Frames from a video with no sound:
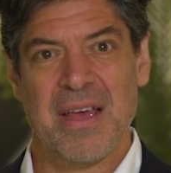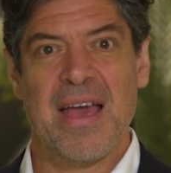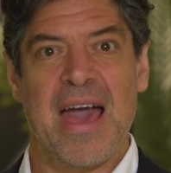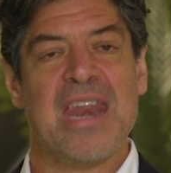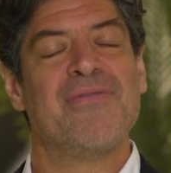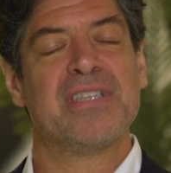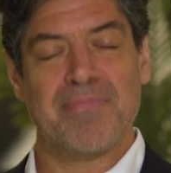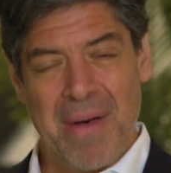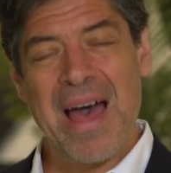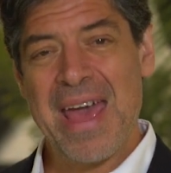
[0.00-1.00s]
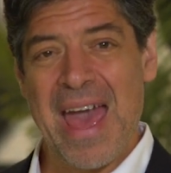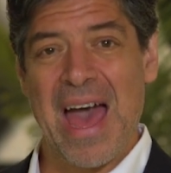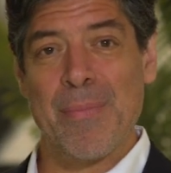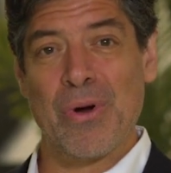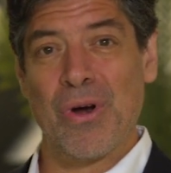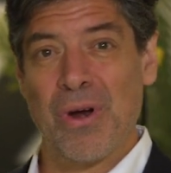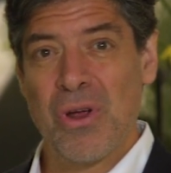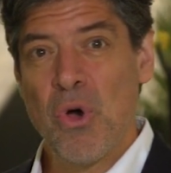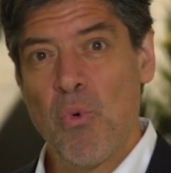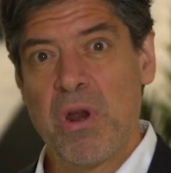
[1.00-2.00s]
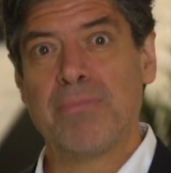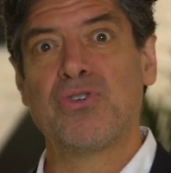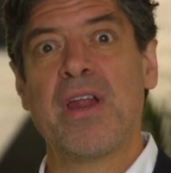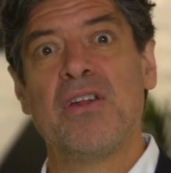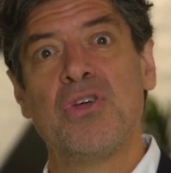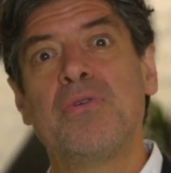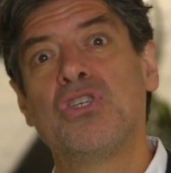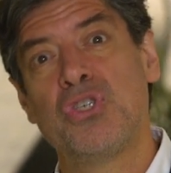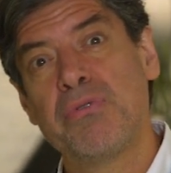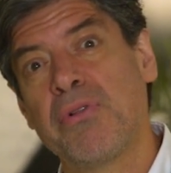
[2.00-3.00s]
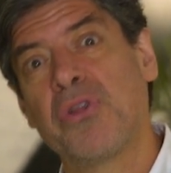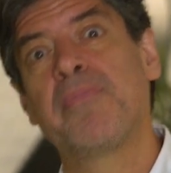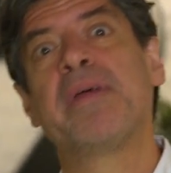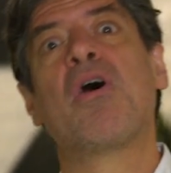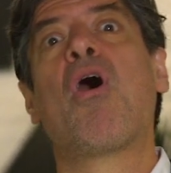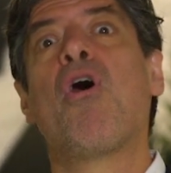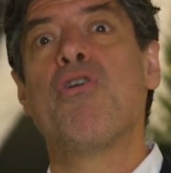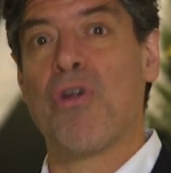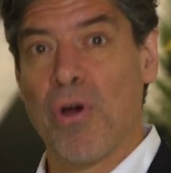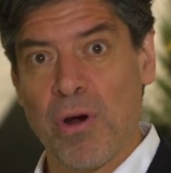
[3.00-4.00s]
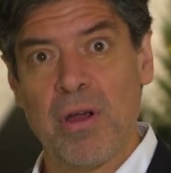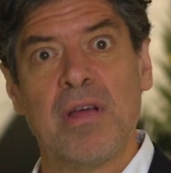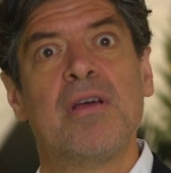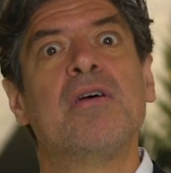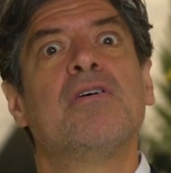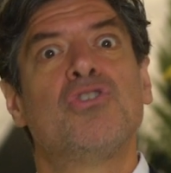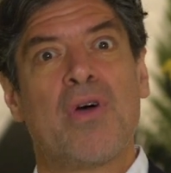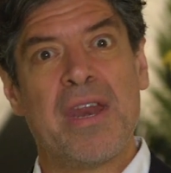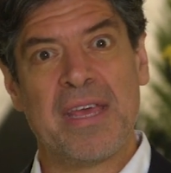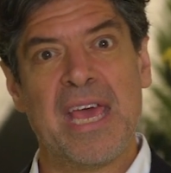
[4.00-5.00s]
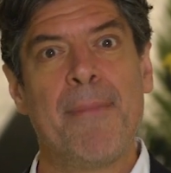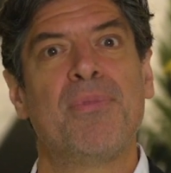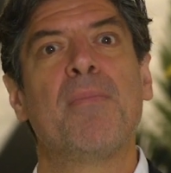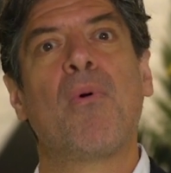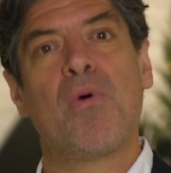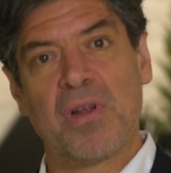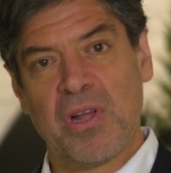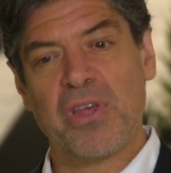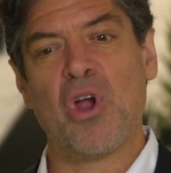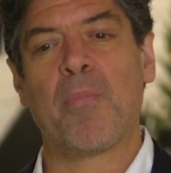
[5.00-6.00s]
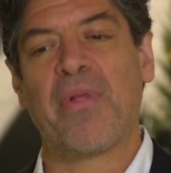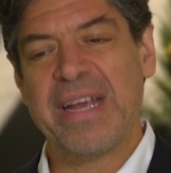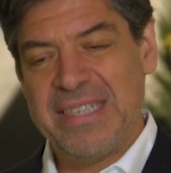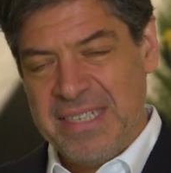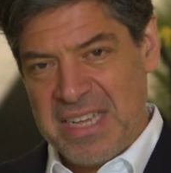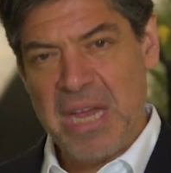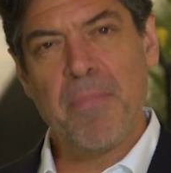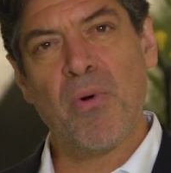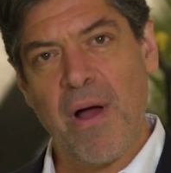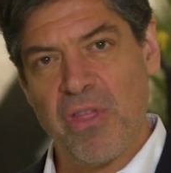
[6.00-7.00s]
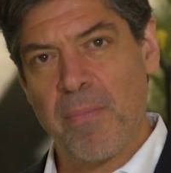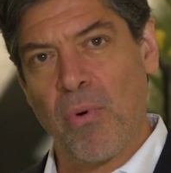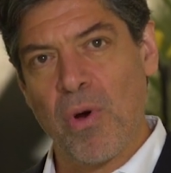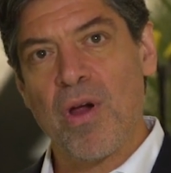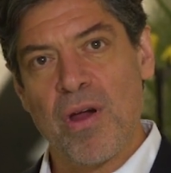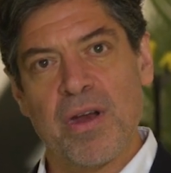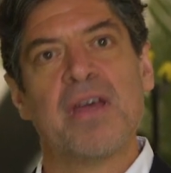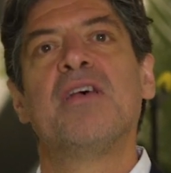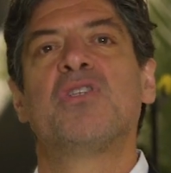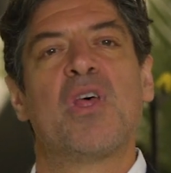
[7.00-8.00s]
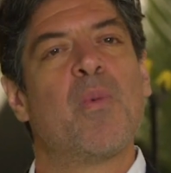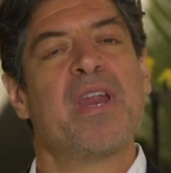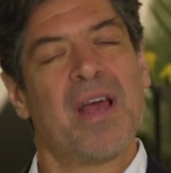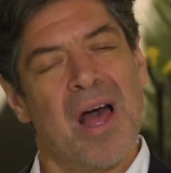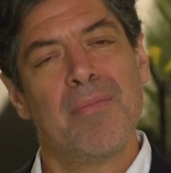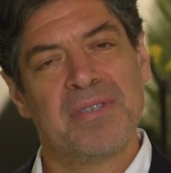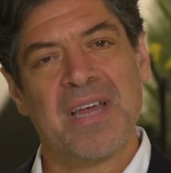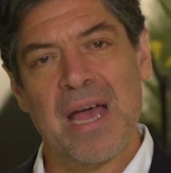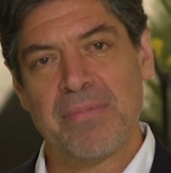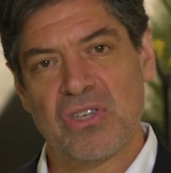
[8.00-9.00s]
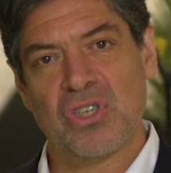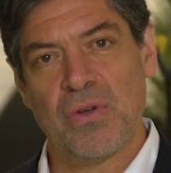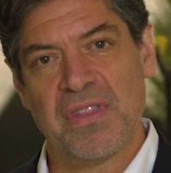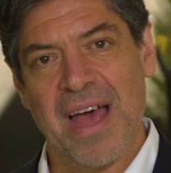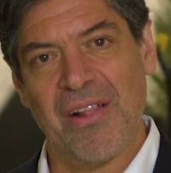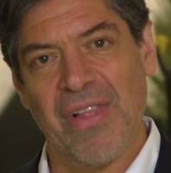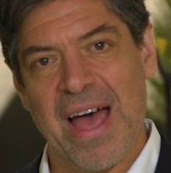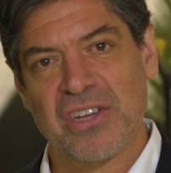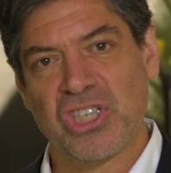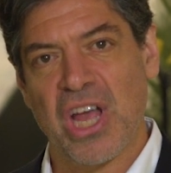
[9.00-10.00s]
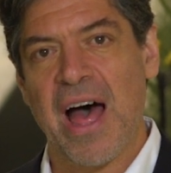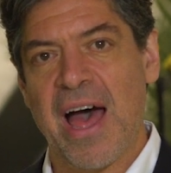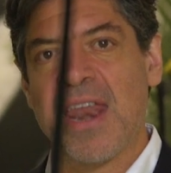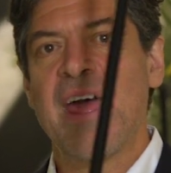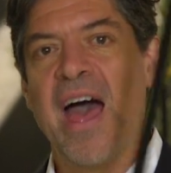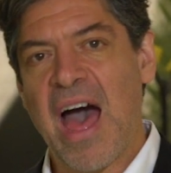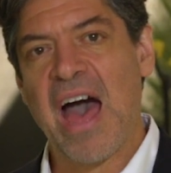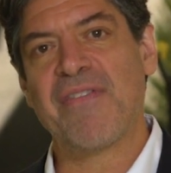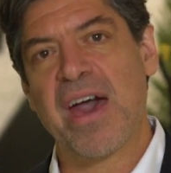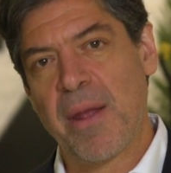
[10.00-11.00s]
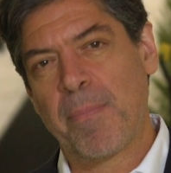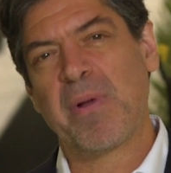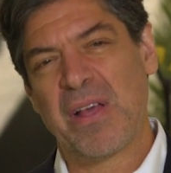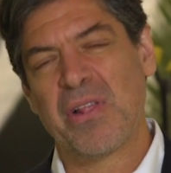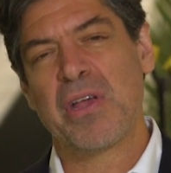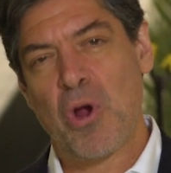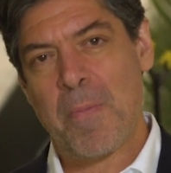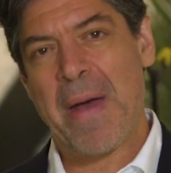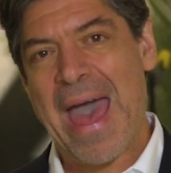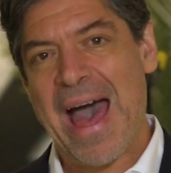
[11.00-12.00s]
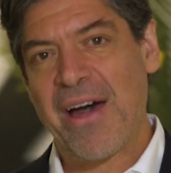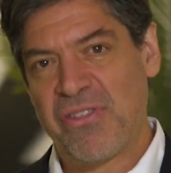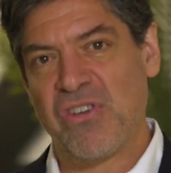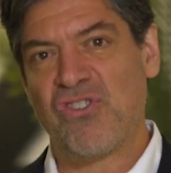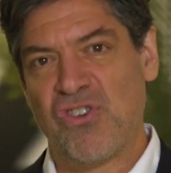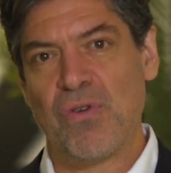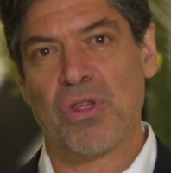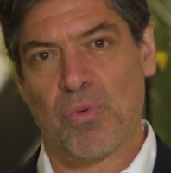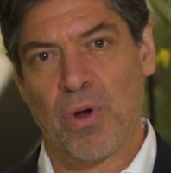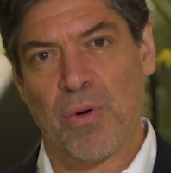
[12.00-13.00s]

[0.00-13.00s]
And if it's my hammer, what I'm trying to do is shoot a little bit harder. Try to keep the board clear, play deeper on the board so that when it comes time to shoot that last shot, I've got a clear path to shoot through.